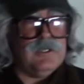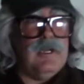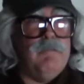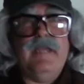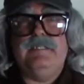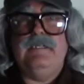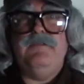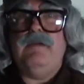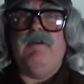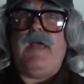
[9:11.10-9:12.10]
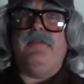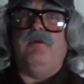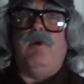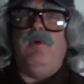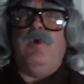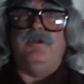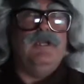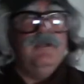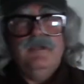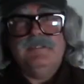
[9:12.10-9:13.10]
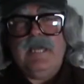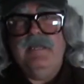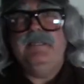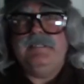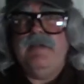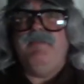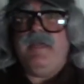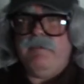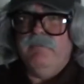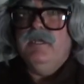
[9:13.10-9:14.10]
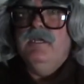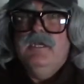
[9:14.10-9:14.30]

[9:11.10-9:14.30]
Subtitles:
turn on my TV without the remote. It's kind of the same thing.